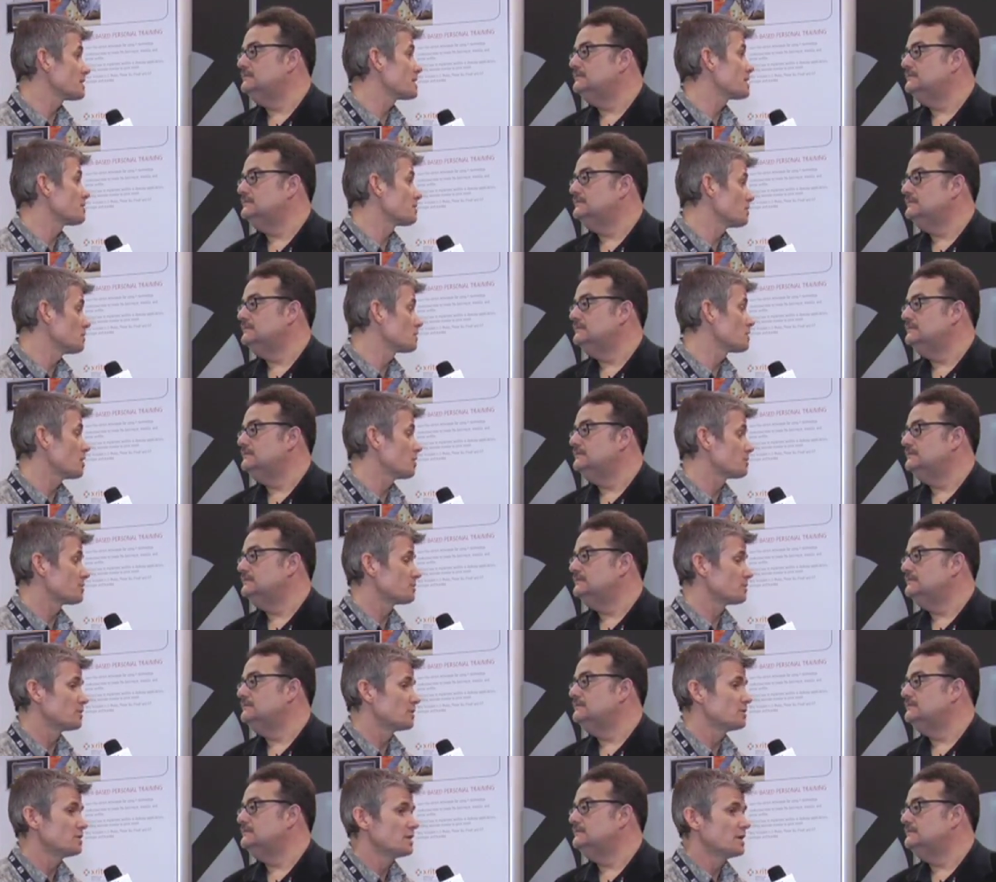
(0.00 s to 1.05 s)
Speaker 1: that they're all
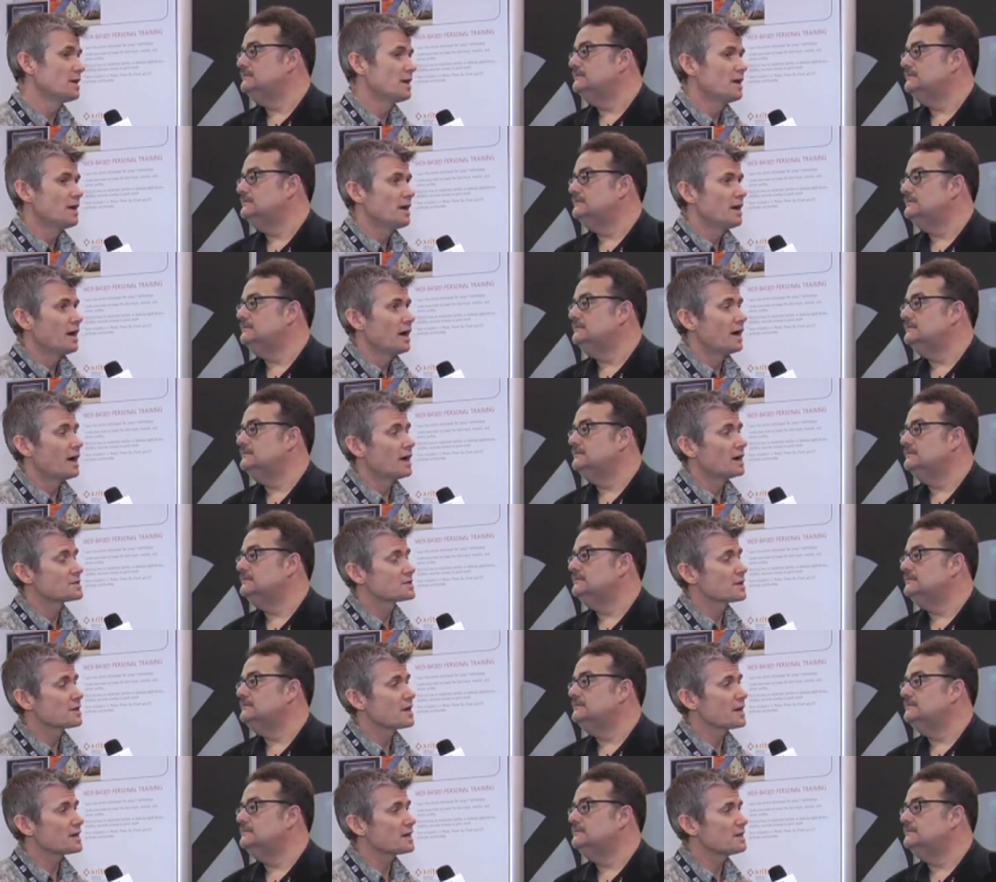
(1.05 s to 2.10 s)
comparable. Uh,
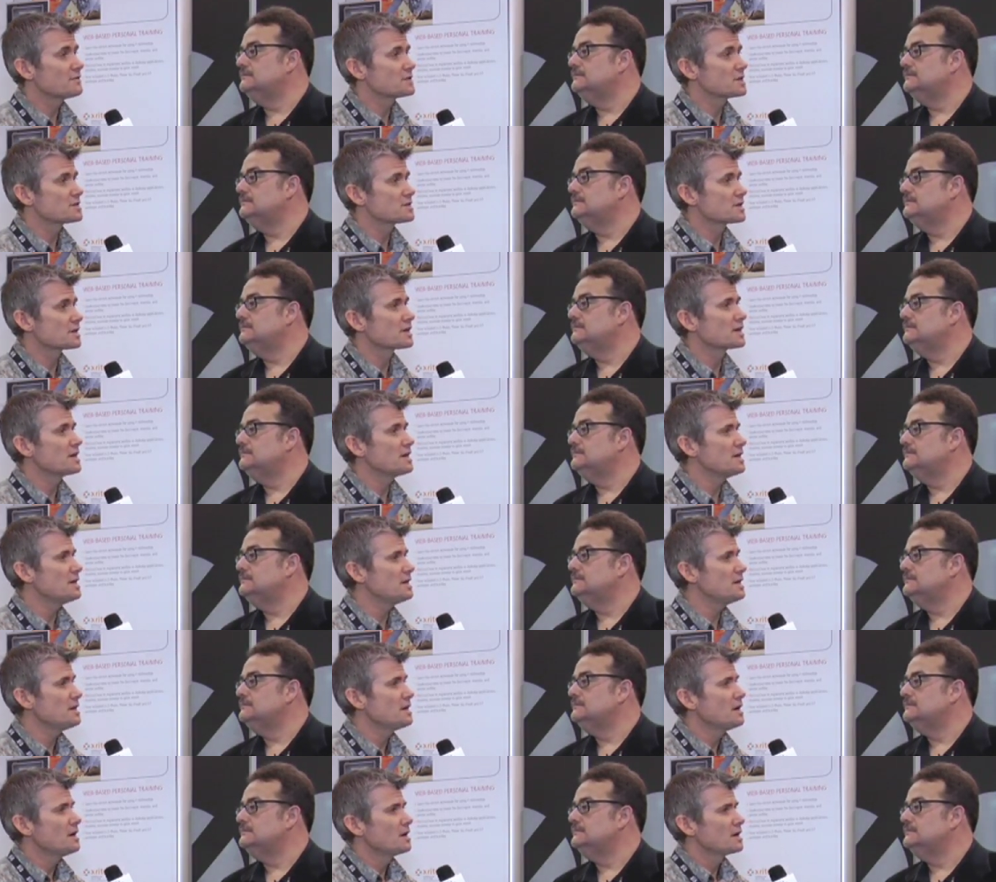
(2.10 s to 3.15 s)
so that gives us a
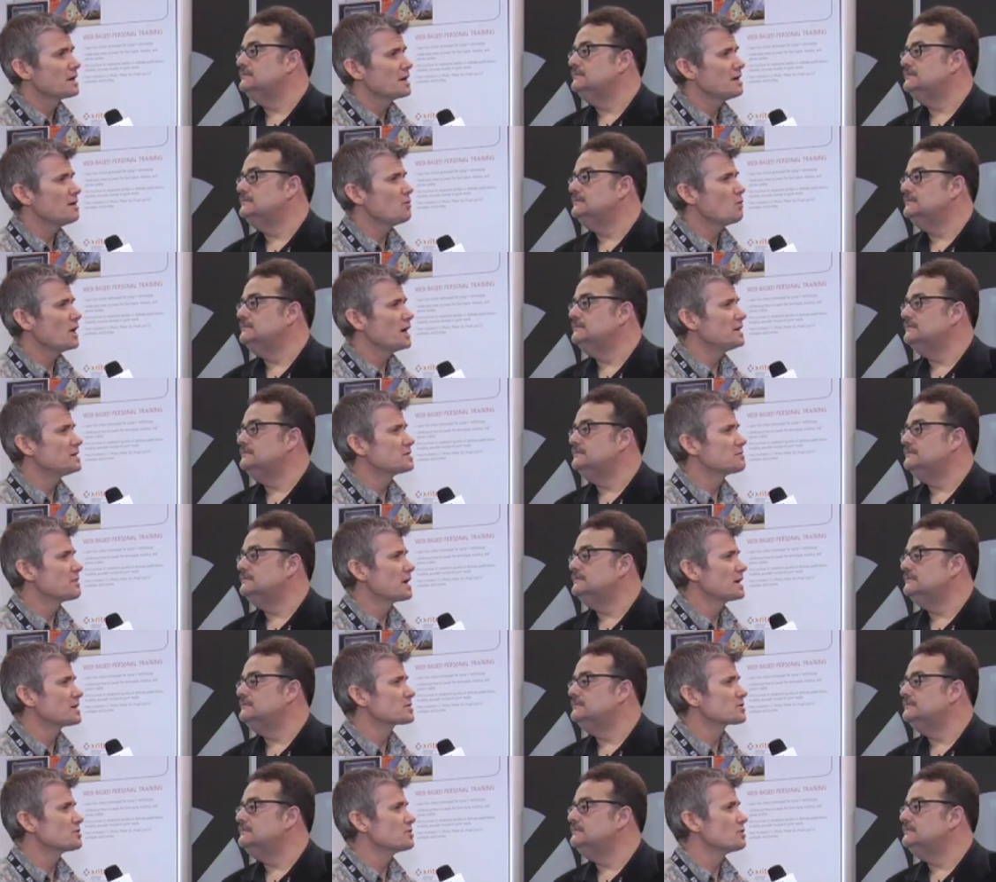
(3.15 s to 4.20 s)
key key way to
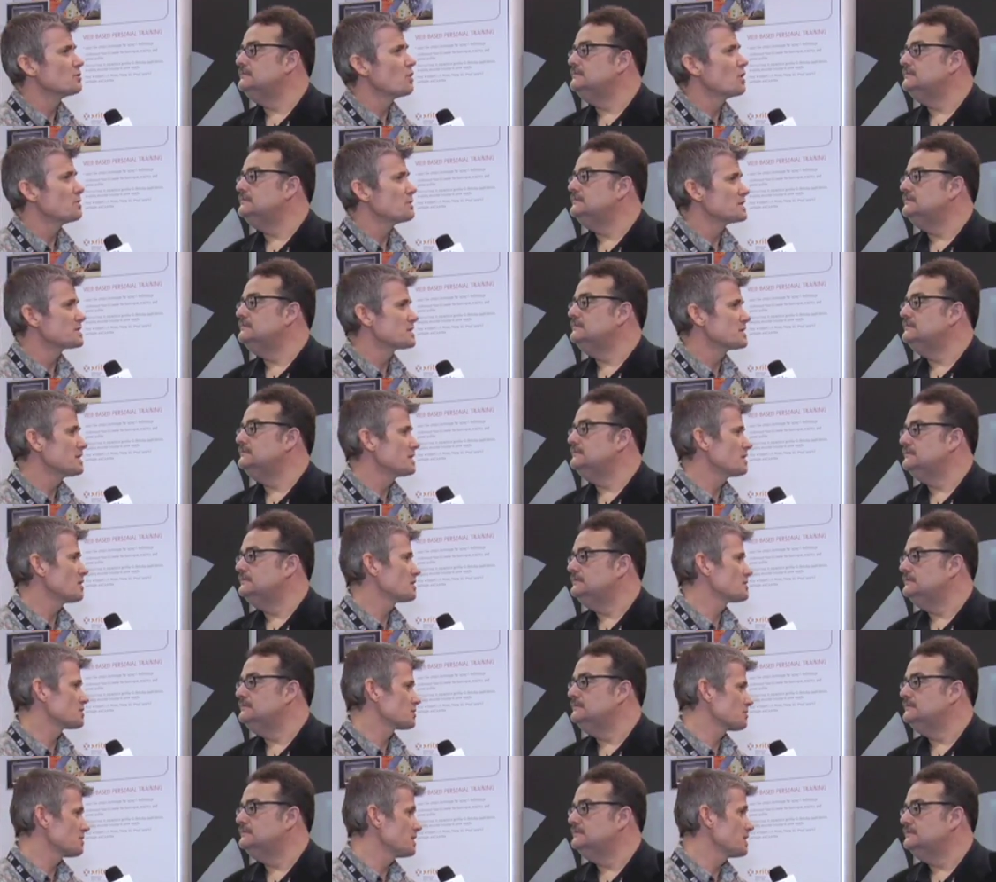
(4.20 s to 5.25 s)
make sure what we're seeing
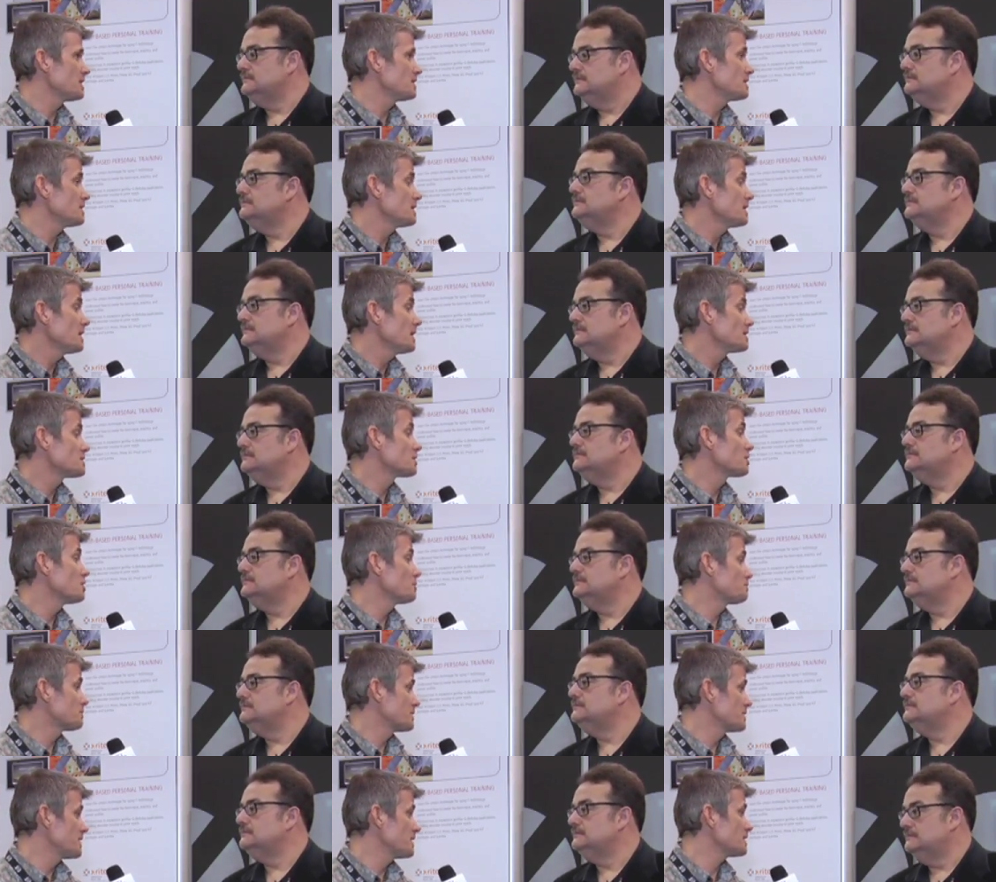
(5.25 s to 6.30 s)
on screen is a
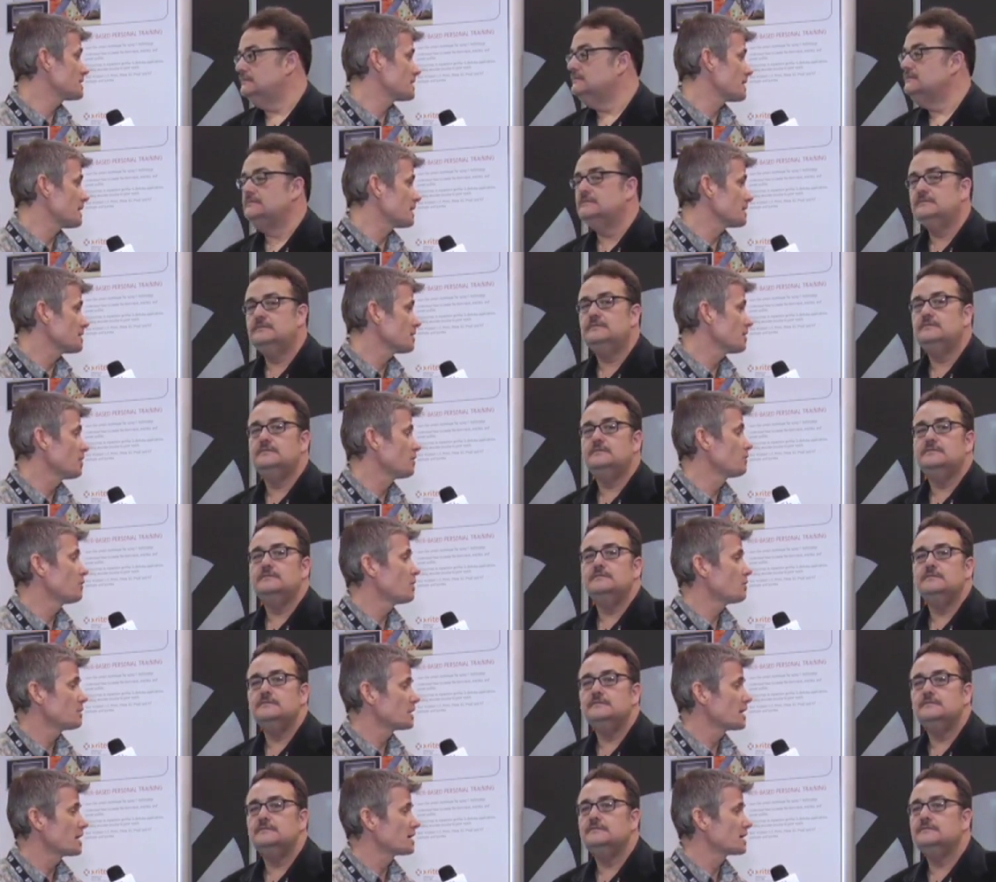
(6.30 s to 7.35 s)
good predictor of
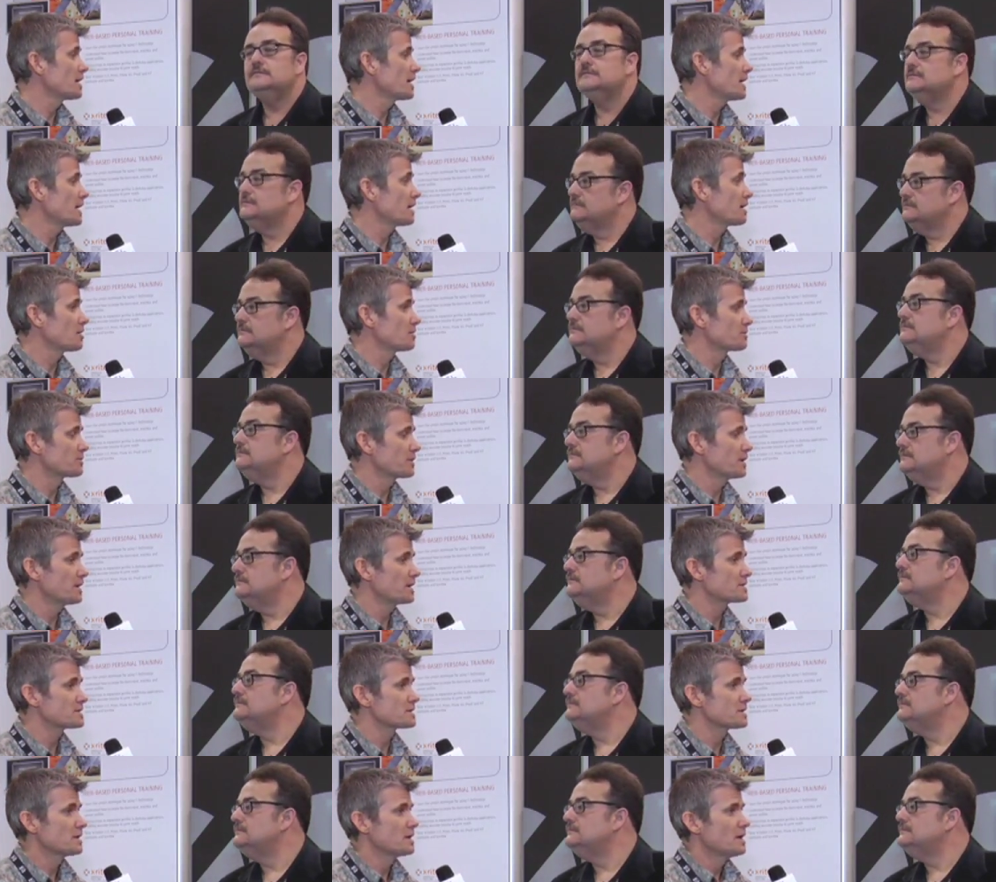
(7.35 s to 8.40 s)
what we're going to get out on
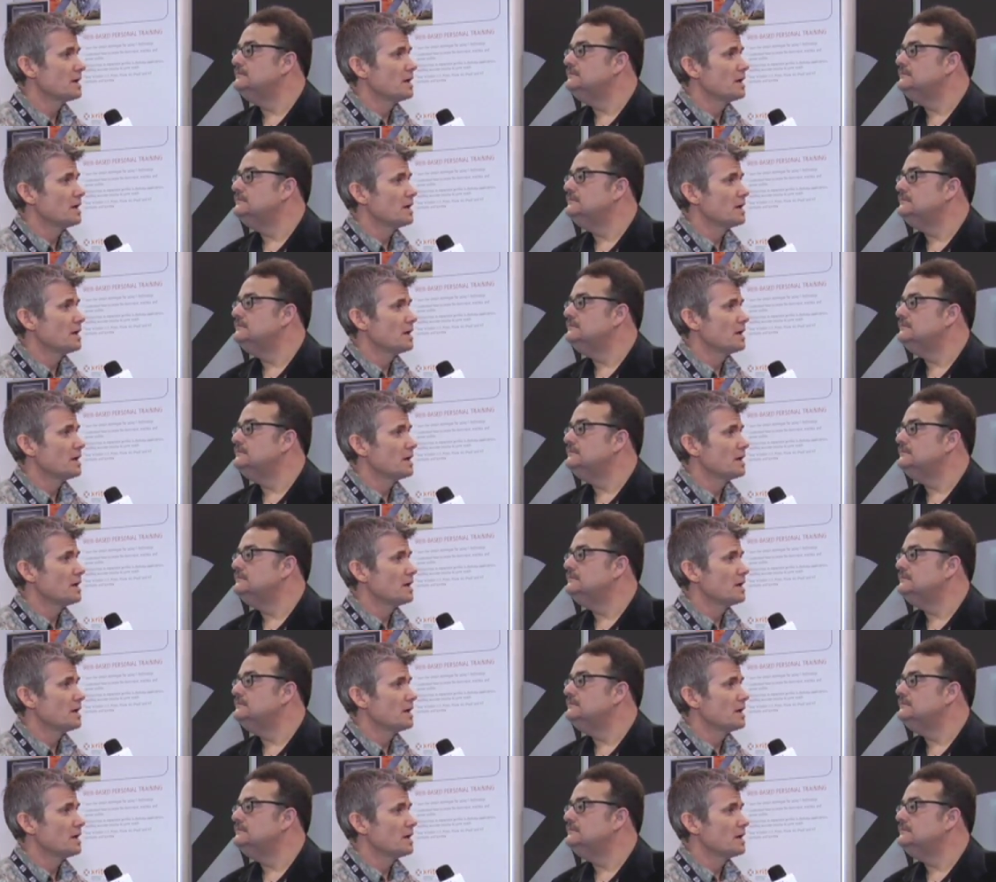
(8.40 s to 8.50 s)
press.